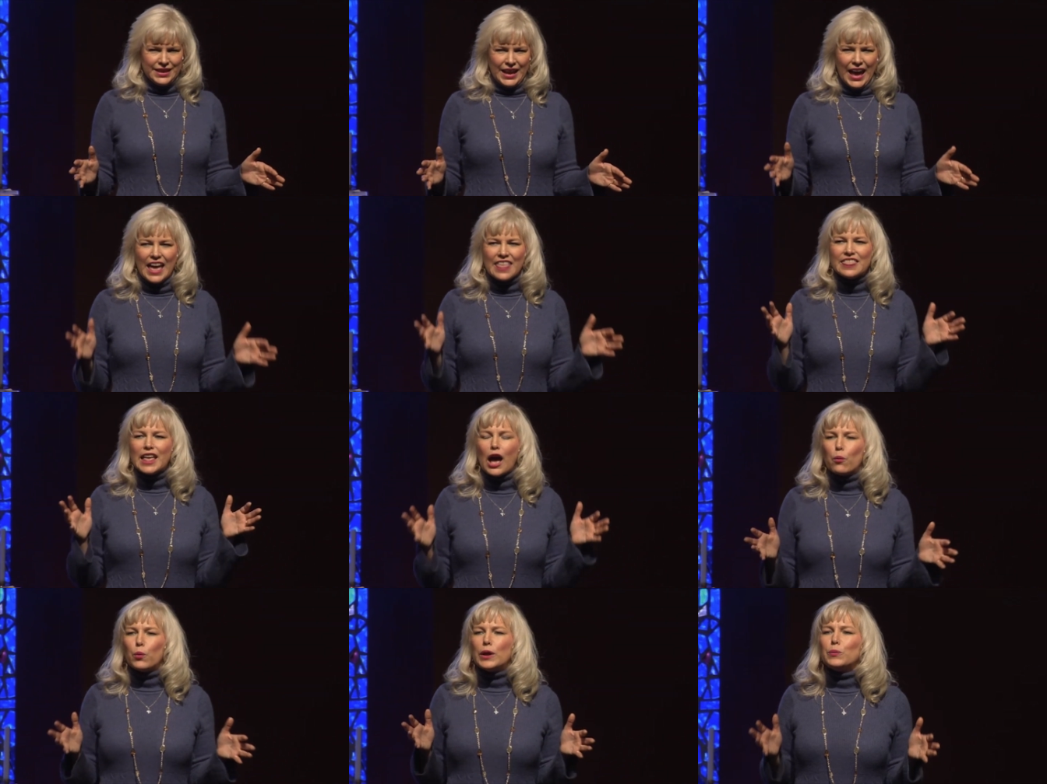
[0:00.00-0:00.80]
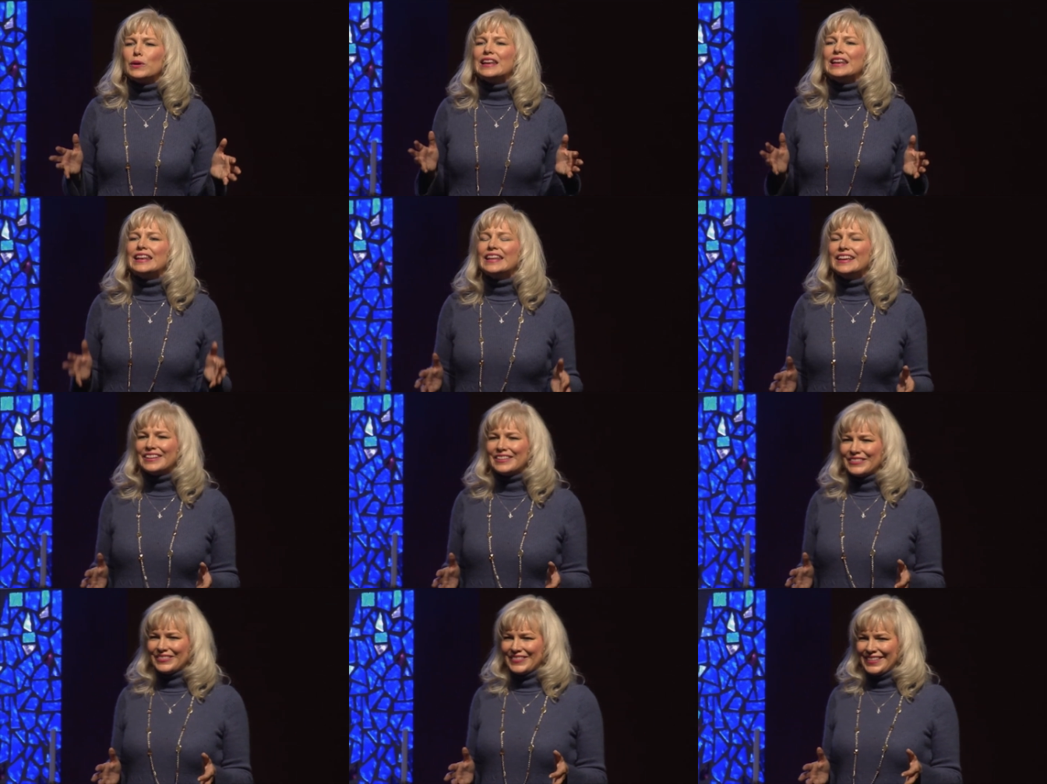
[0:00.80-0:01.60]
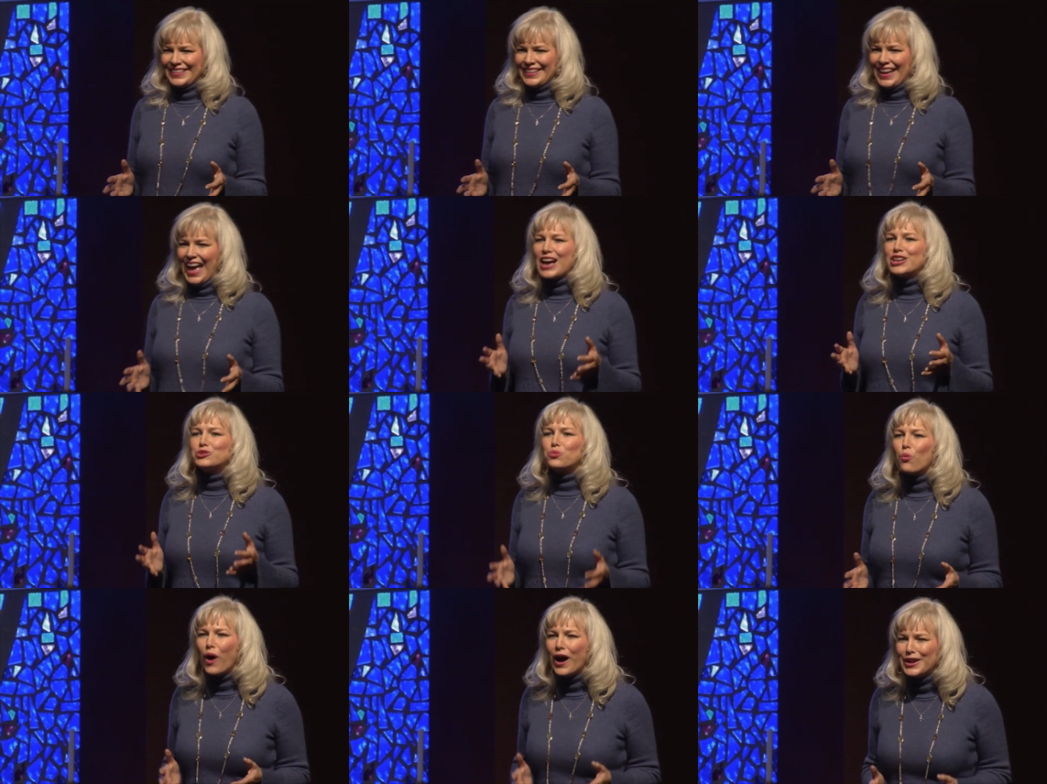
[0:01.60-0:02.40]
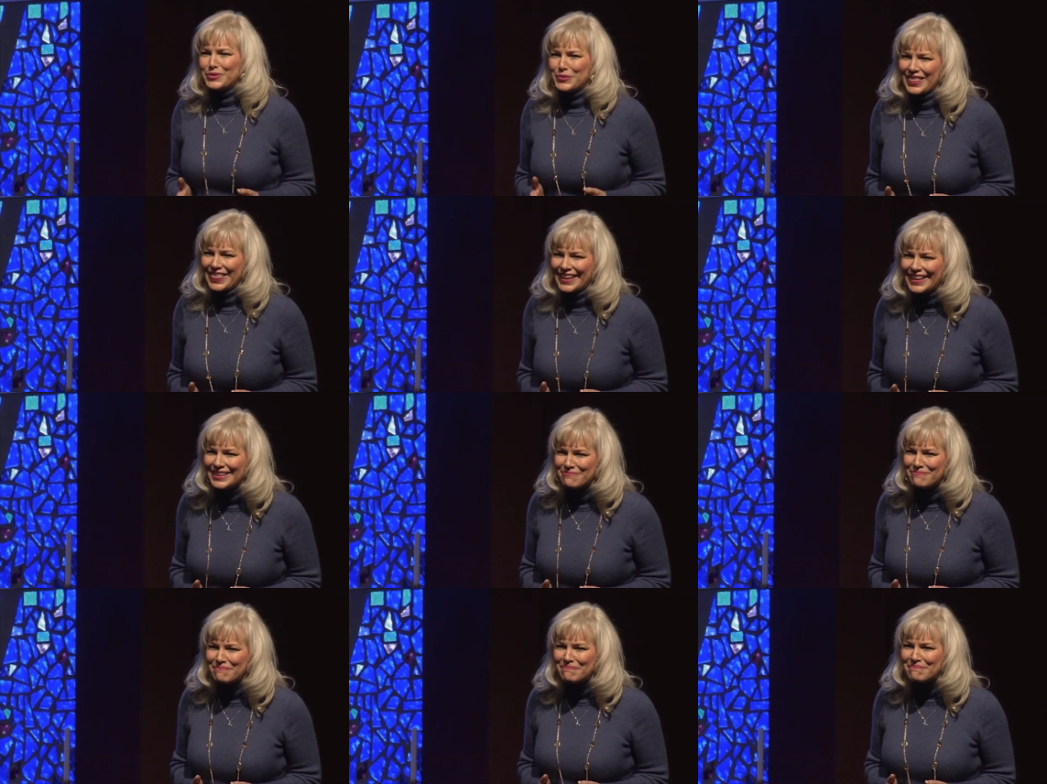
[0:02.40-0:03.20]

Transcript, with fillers: and that we would live as one with him.